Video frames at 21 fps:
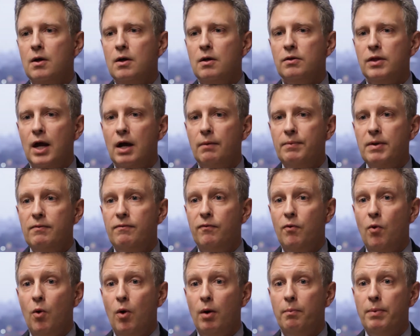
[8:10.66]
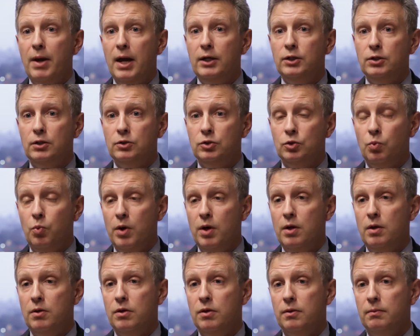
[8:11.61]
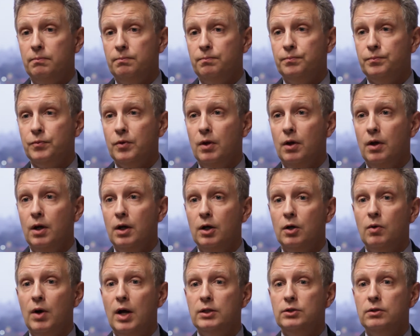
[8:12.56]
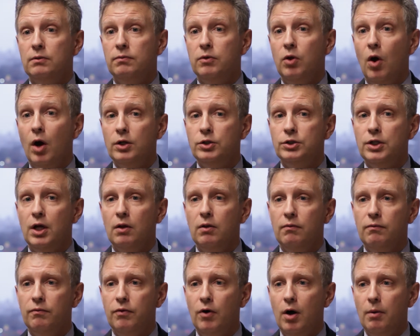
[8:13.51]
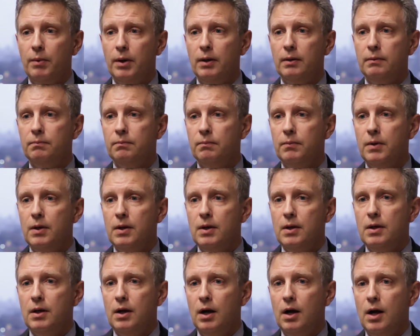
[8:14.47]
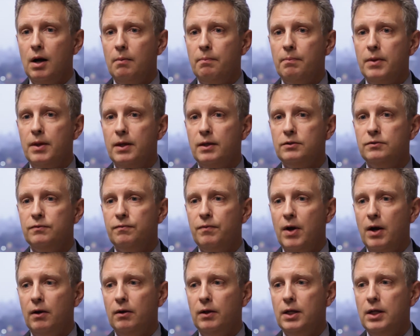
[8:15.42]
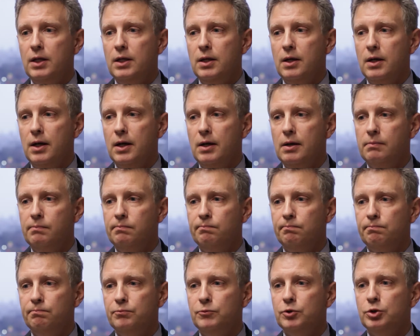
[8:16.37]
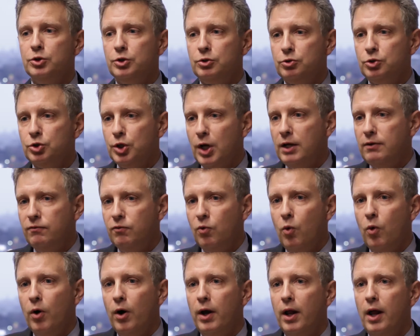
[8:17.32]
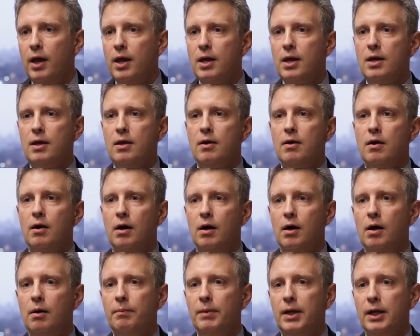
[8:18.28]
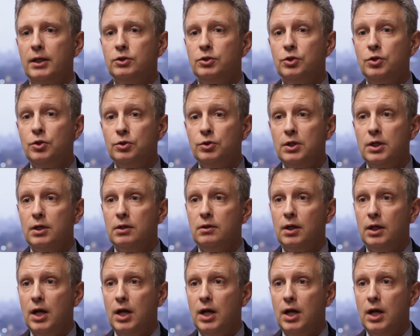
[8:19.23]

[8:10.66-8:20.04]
Therapy for patients with an aggressive large cell lymphoma is fairly straightforward. It's usually the